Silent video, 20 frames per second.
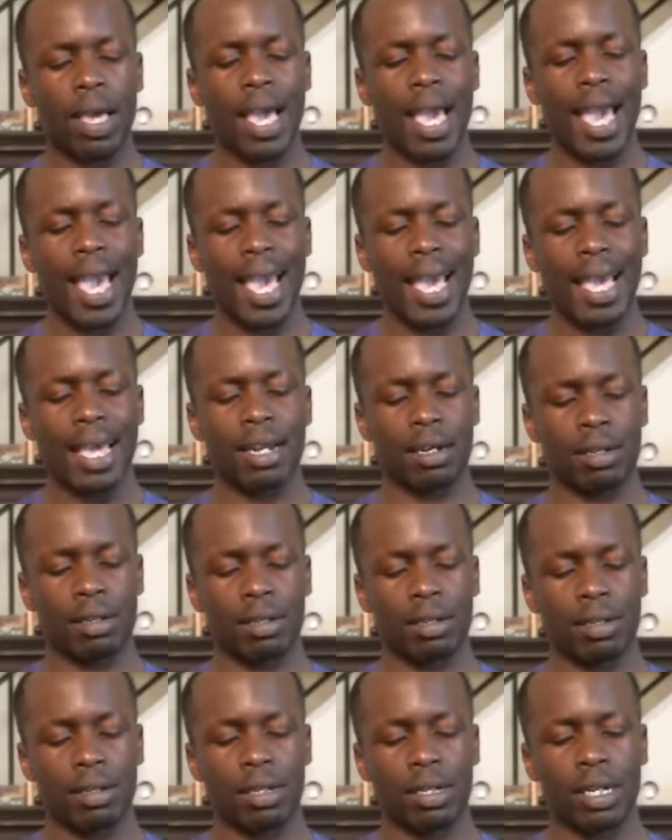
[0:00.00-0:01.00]
And
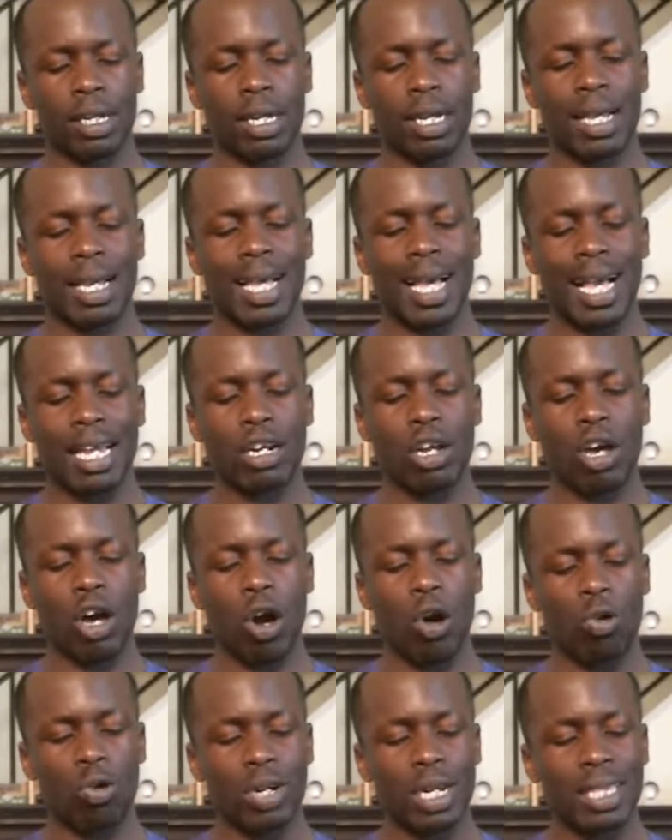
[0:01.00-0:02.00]
can
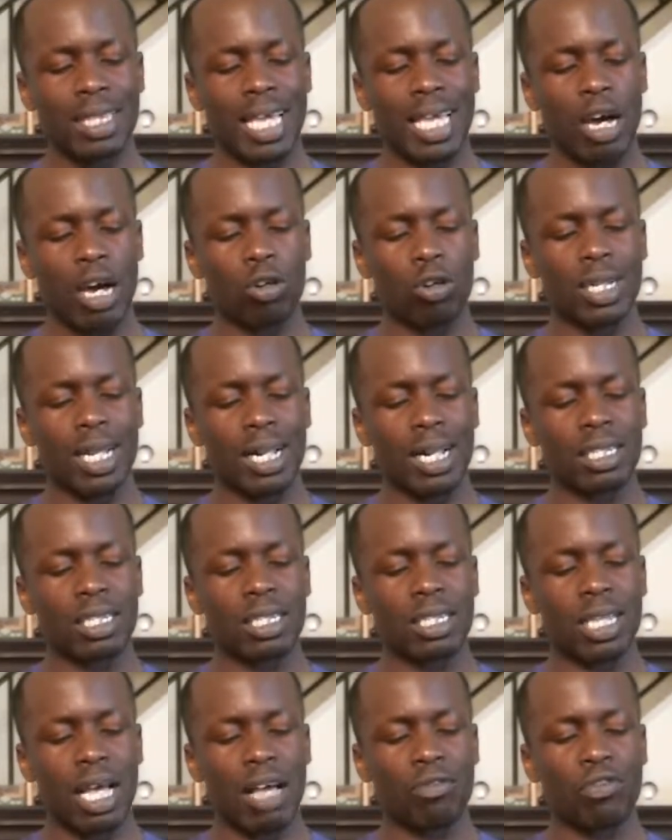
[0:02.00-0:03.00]
only the hotel
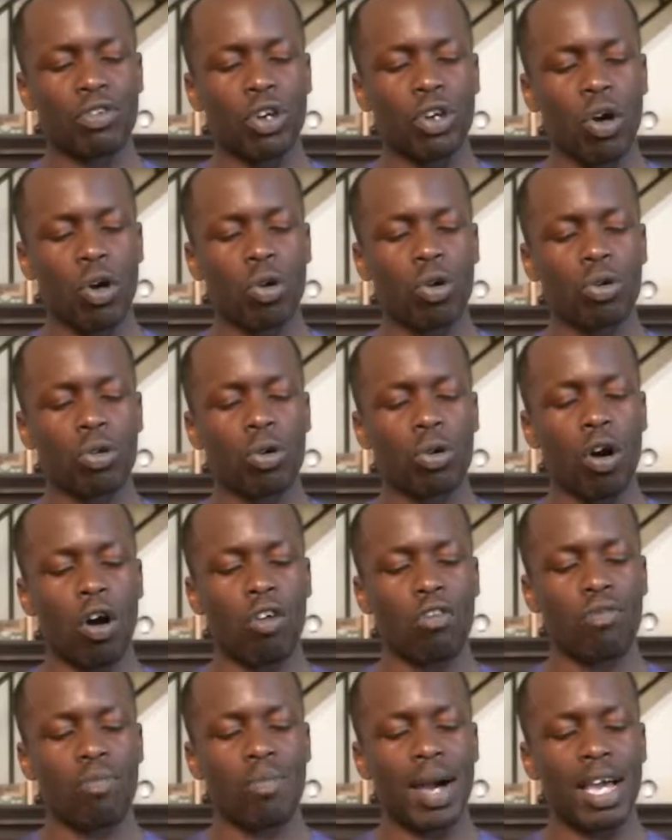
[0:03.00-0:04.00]
staff know
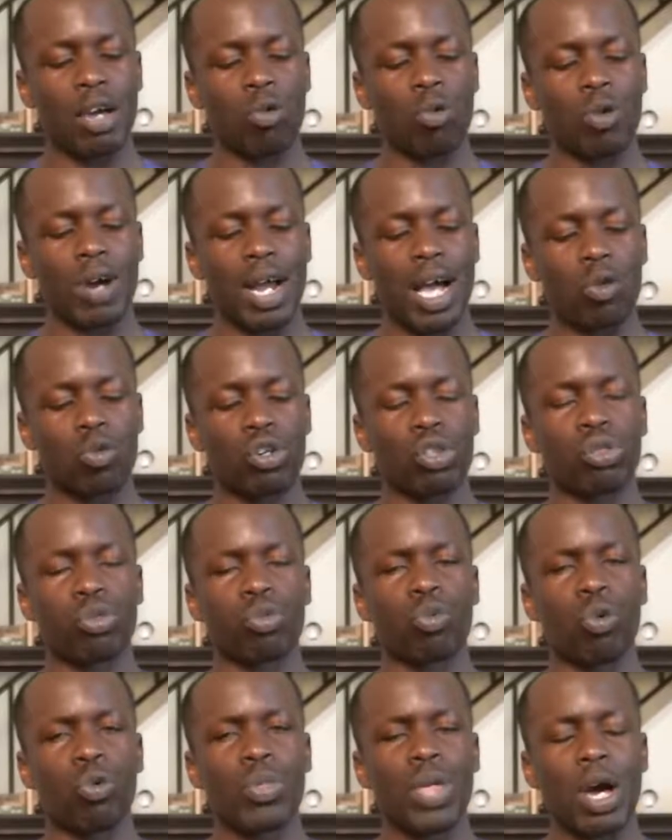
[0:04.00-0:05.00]
of my route
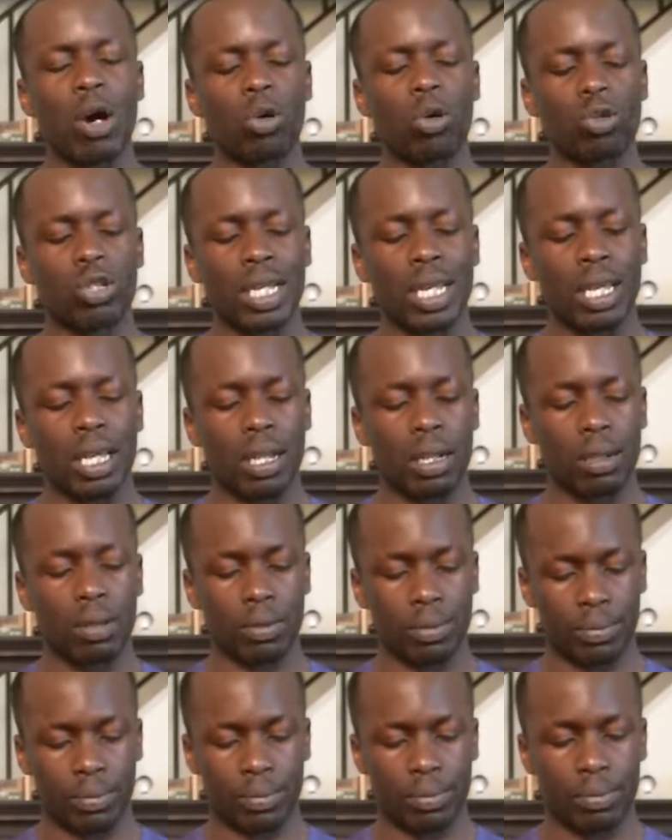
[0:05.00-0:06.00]
through the hotel?
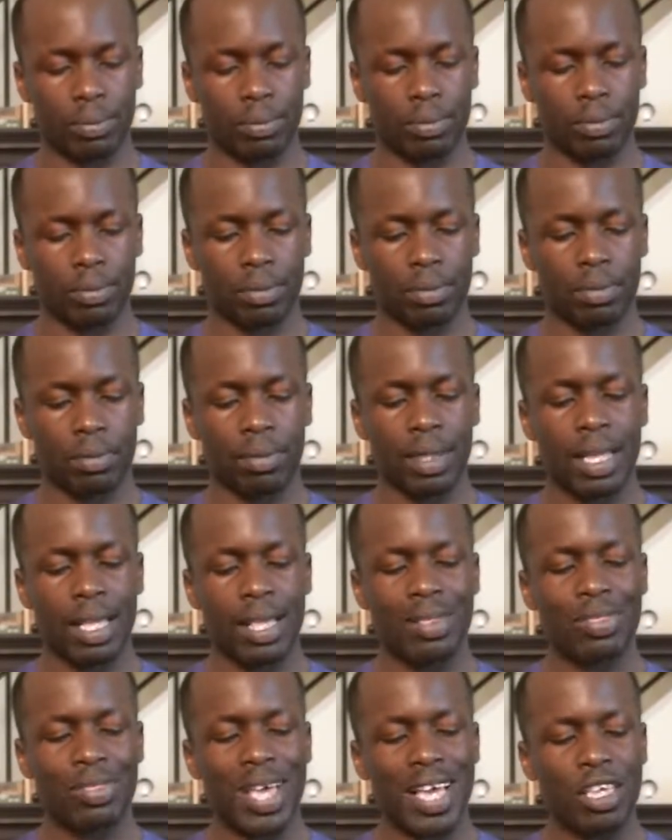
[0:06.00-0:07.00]

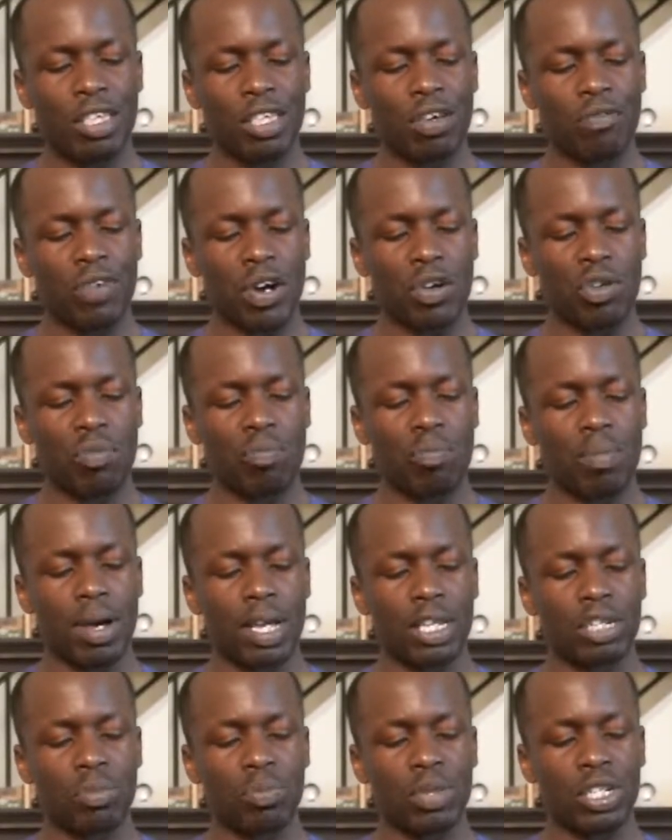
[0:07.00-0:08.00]
Thank you very
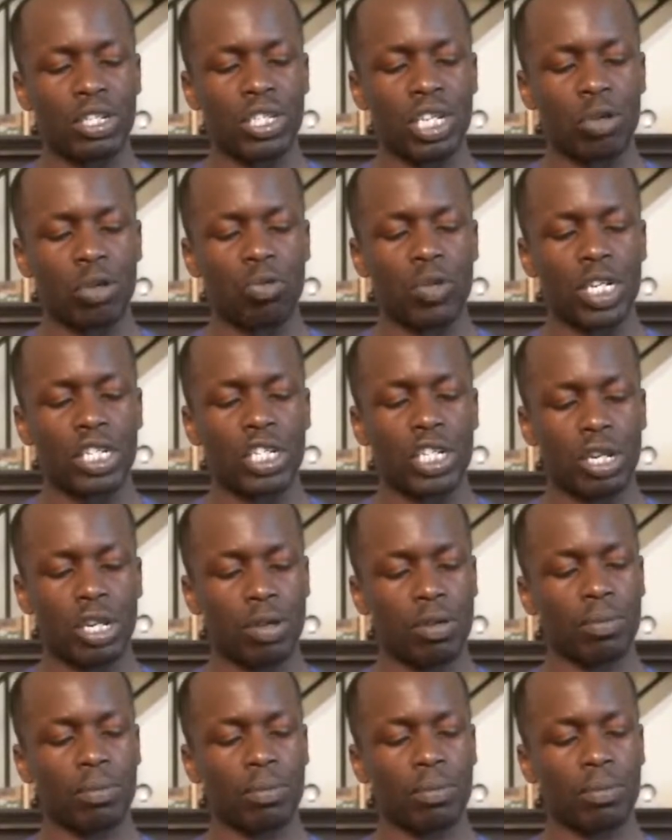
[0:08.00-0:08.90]
much, Mr. Ritchie.